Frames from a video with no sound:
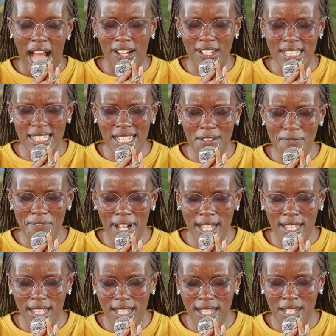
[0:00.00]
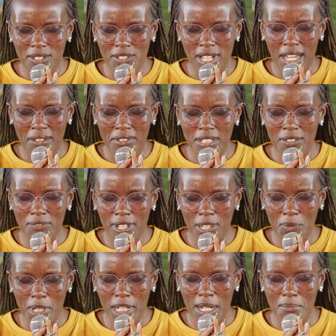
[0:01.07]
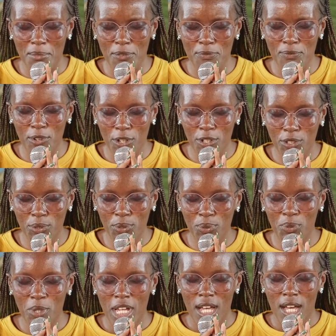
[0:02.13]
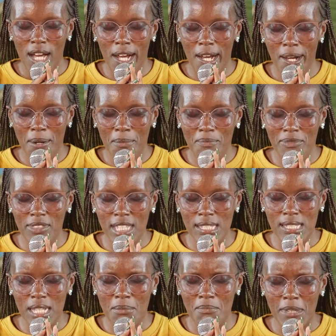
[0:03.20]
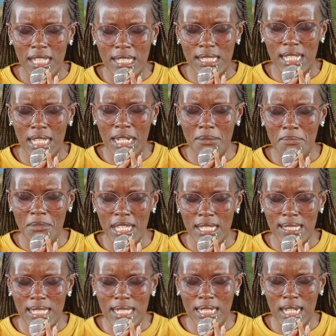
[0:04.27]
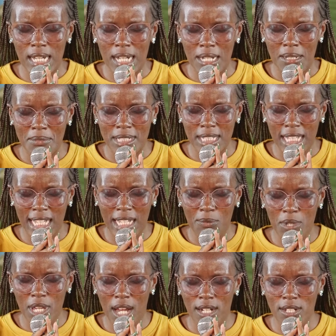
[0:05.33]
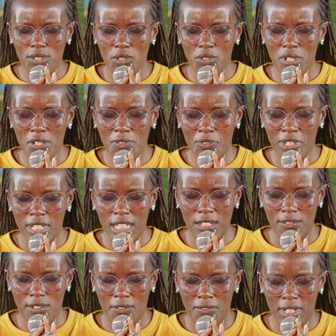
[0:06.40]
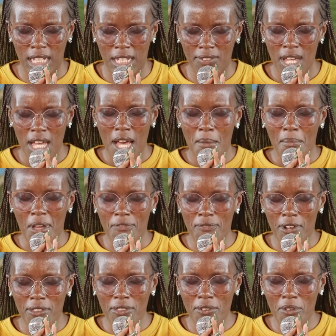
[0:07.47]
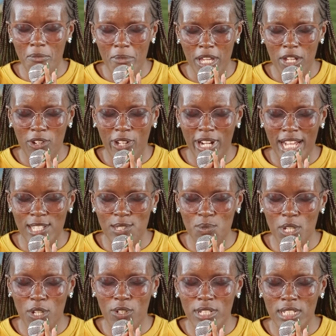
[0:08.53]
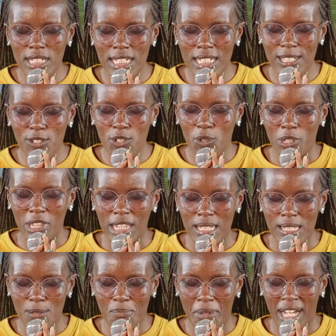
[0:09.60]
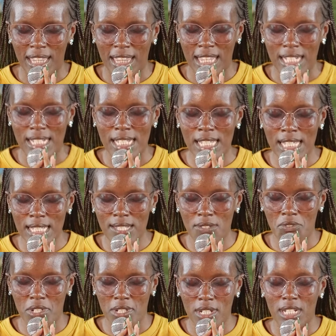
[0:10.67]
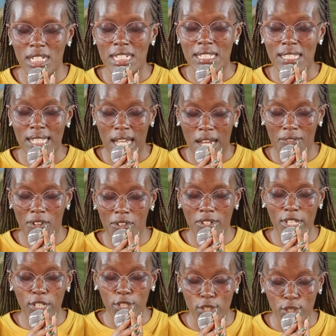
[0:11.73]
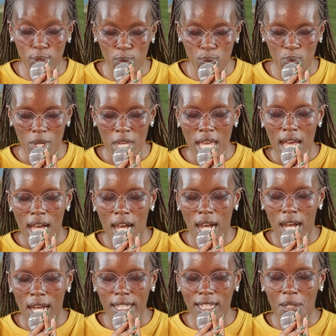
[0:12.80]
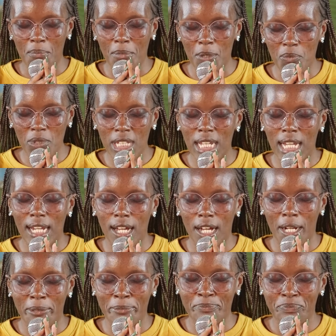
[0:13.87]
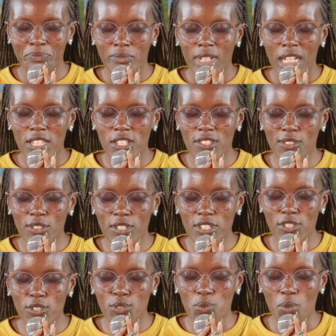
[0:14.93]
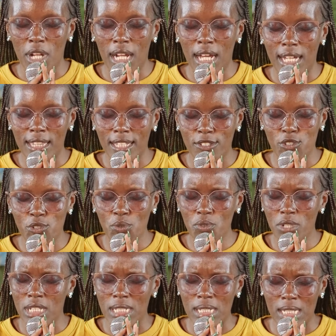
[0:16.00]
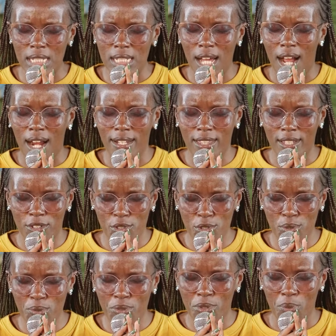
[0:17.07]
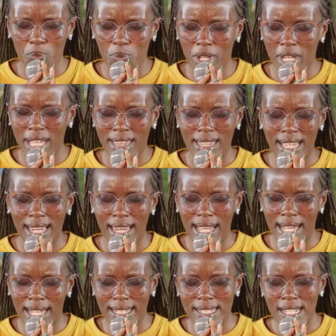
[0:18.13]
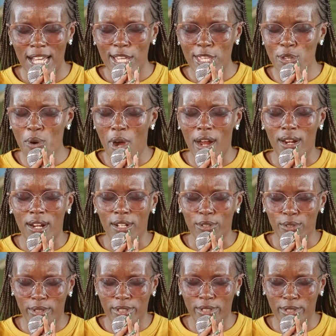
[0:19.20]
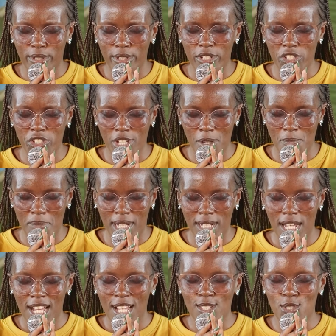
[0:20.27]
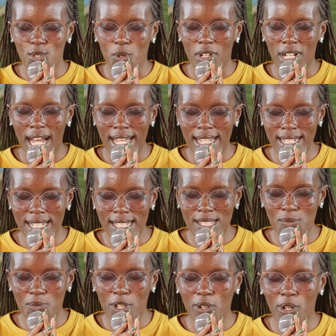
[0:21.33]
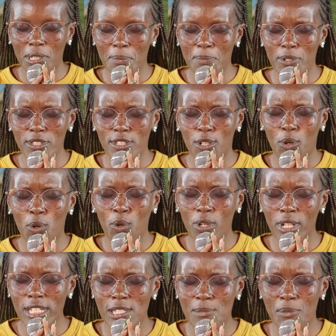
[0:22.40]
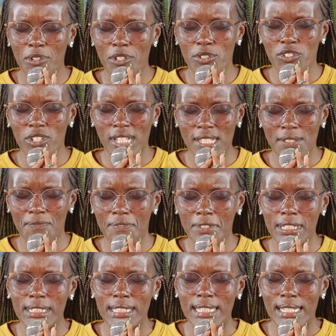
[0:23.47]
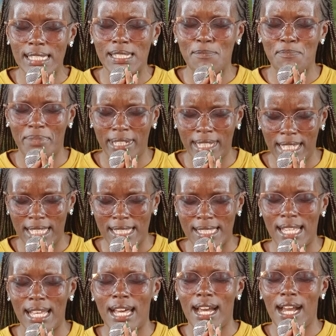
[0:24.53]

Our dear Father, our dear Heavenly Father, we come before you um, this amazing, amazing uh, day. We are so grateful for the gift of life. My Father and my God, as we continue on this path that is re- rediscovering you, uh, may we um, just continue to learn that you indeed are the truth, the way, and the light. You are a good, good shepherd. So guide us. We call upon the Holy Spirit to just fill this place.